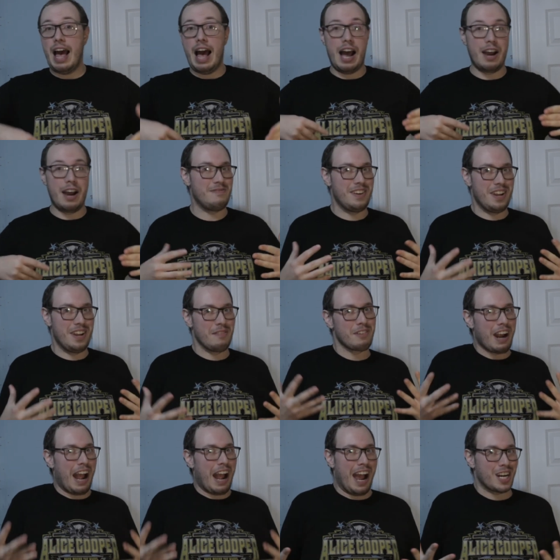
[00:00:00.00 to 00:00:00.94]
I've
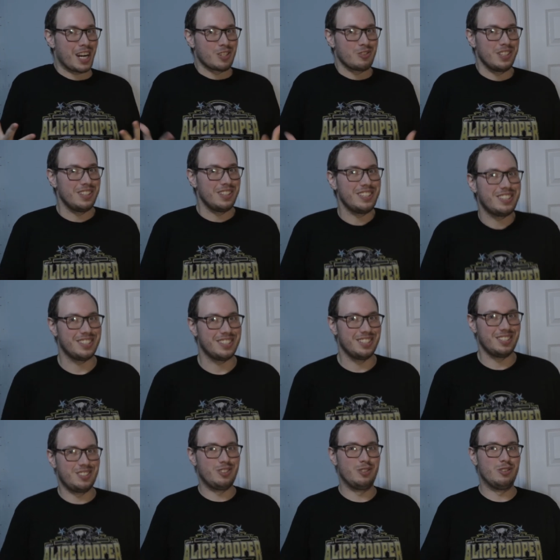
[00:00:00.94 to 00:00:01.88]
never actually
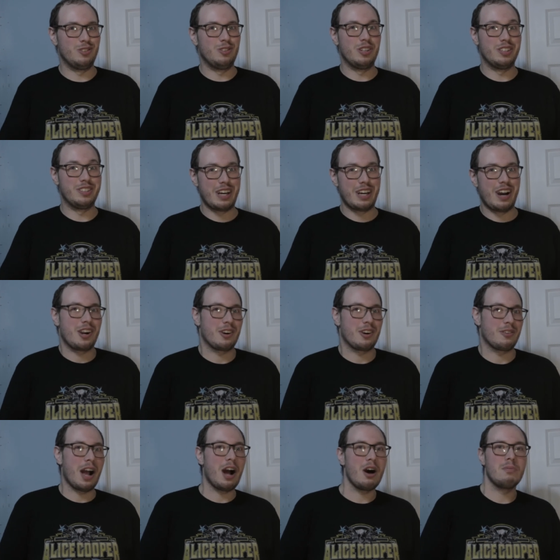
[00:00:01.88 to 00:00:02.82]
listened to the
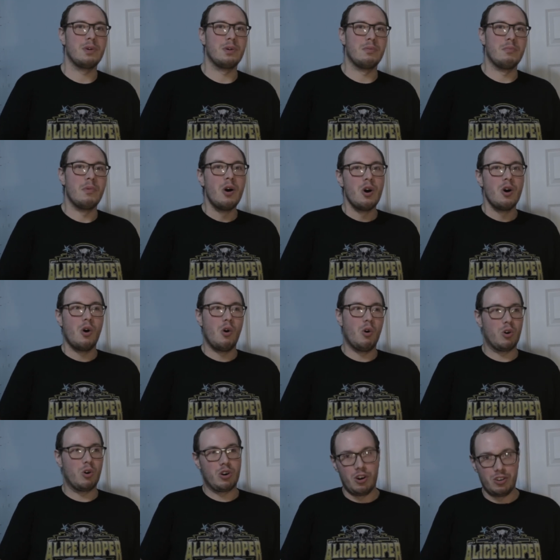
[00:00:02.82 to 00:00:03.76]
entire album
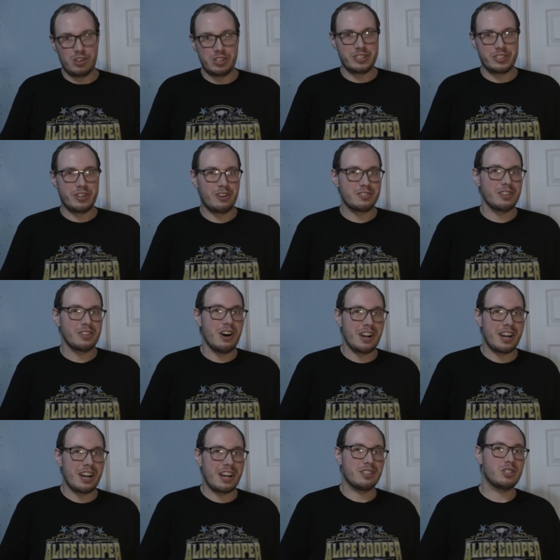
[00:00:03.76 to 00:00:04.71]
or all the songs on it.